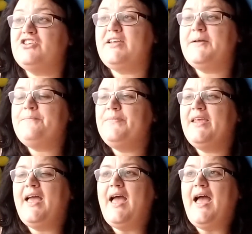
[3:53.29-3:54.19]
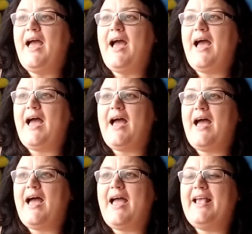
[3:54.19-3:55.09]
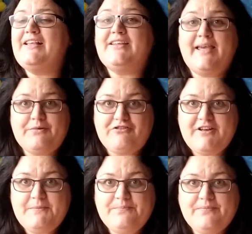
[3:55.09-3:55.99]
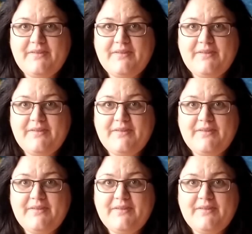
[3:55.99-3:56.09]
She is a hypocrite.